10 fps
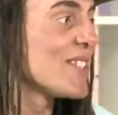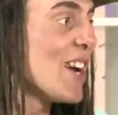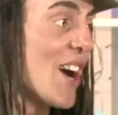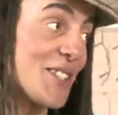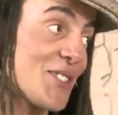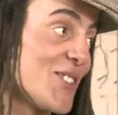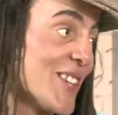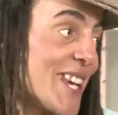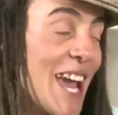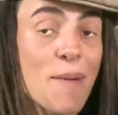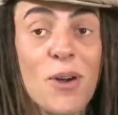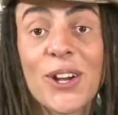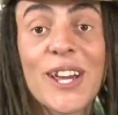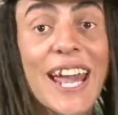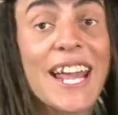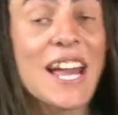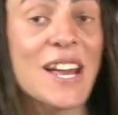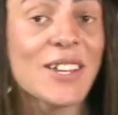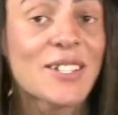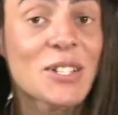ready? I certainly am. Okay,
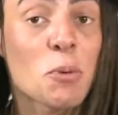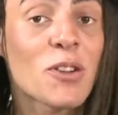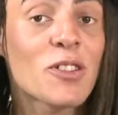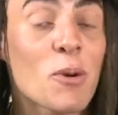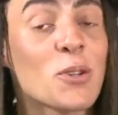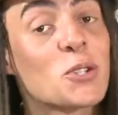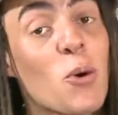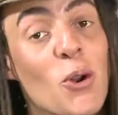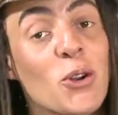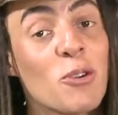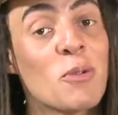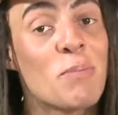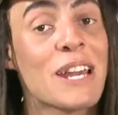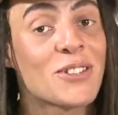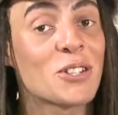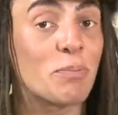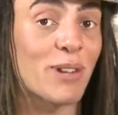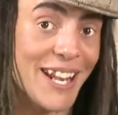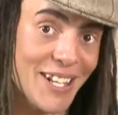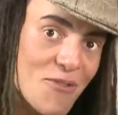this is one of the most quoted human beings on
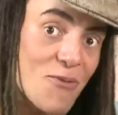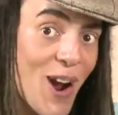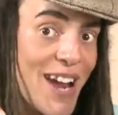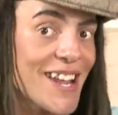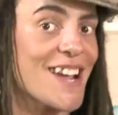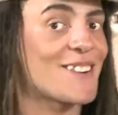the planet right